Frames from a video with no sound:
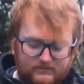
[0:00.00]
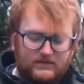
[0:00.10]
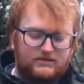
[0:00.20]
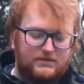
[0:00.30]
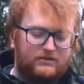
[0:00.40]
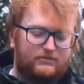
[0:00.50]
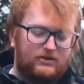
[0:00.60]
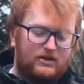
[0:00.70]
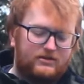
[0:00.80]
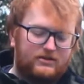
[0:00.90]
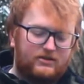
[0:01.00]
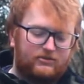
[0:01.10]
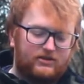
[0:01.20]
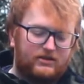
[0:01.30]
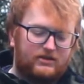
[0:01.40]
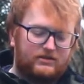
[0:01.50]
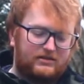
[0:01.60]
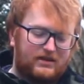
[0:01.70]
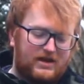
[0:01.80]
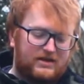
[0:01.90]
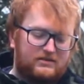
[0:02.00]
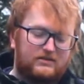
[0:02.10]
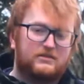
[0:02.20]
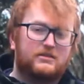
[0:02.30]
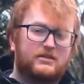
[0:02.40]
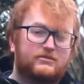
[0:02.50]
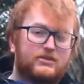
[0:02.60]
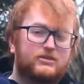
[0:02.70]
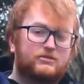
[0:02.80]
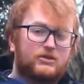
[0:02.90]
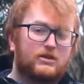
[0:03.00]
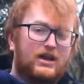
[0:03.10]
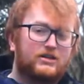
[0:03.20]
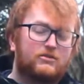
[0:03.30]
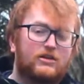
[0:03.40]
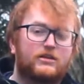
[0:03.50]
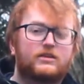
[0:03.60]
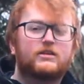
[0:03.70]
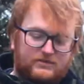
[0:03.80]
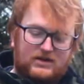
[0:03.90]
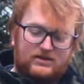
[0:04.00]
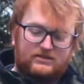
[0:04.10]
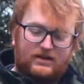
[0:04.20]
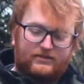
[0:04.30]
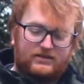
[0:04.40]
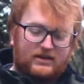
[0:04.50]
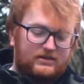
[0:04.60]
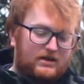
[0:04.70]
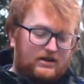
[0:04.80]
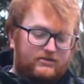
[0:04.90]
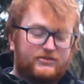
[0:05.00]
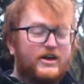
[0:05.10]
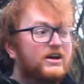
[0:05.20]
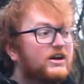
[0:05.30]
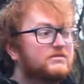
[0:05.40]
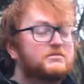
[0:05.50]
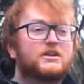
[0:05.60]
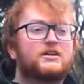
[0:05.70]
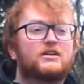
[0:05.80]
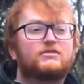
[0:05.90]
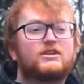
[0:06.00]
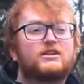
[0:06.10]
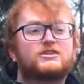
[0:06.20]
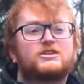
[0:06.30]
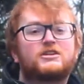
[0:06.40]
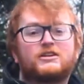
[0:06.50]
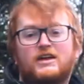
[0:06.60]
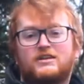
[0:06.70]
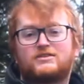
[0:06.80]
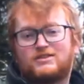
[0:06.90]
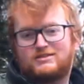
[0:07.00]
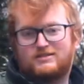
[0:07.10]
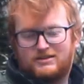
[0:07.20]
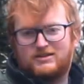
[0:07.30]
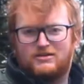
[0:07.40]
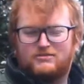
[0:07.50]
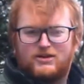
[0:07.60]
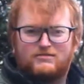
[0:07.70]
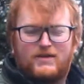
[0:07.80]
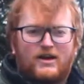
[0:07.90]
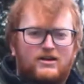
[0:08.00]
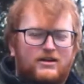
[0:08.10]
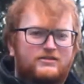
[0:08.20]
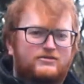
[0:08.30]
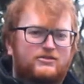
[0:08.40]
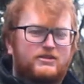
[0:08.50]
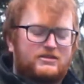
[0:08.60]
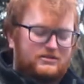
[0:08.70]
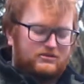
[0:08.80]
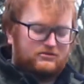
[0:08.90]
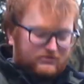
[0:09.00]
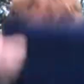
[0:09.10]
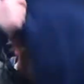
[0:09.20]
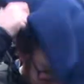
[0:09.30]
It's made from cotton and acrylic, and it feels pretty high quality. To be honest, having taken it off now, I'm beginning to feel the chill again, so I'm going to put it back on for the rest of this review.